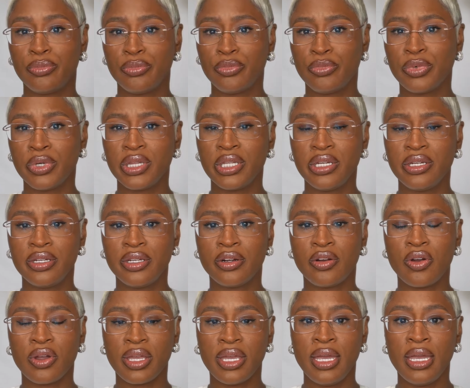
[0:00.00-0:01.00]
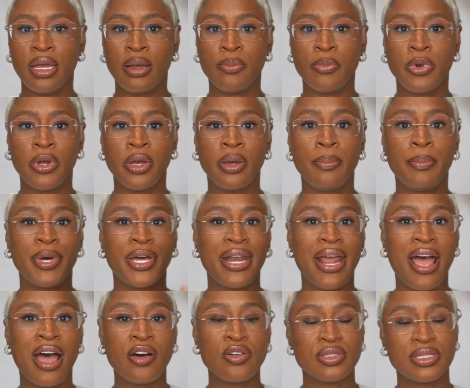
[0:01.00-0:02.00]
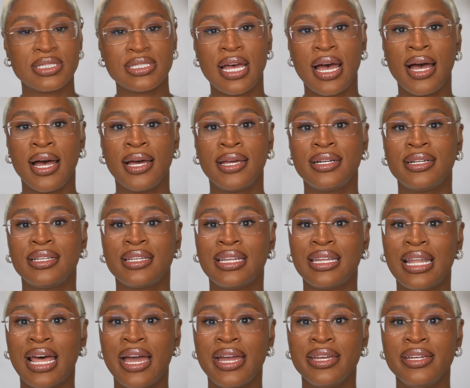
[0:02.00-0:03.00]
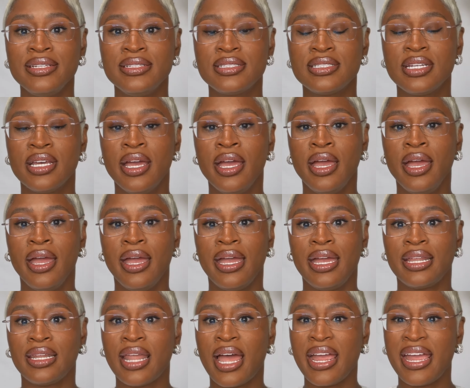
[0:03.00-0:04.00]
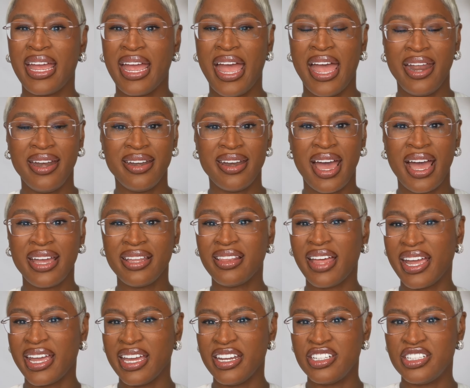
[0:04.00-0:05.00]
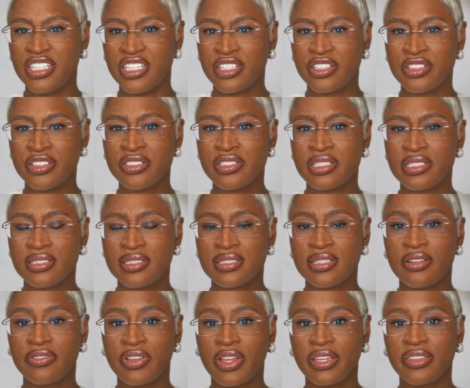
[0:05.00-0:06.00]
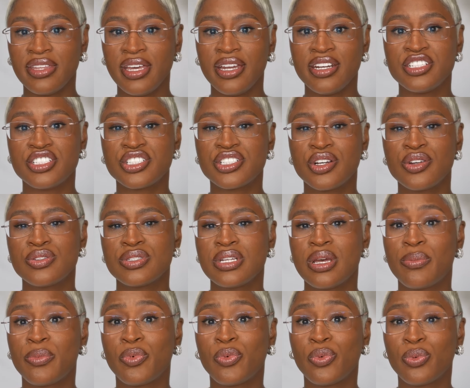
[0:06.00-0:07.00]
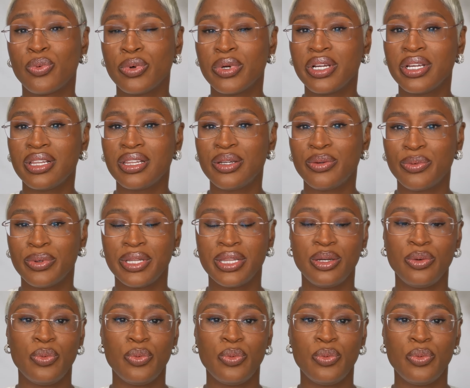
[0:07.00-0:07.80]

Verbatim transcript: really good on camera, but outside in light and like at night, like at dinners and stuff like that, it shows up really, really